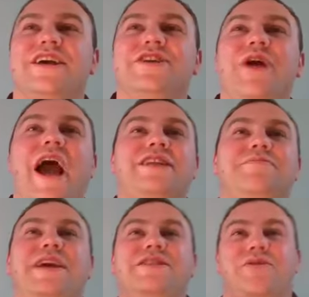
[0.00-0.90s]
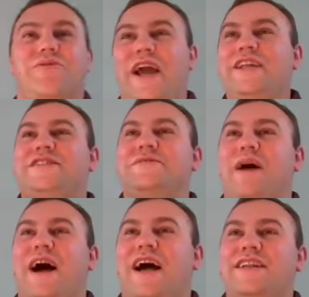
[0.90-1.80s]
you had to be in the right
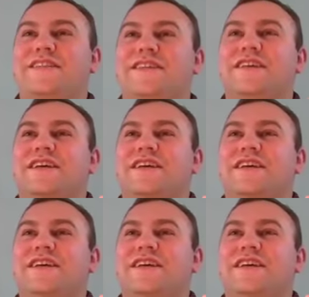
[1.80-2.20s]
spot.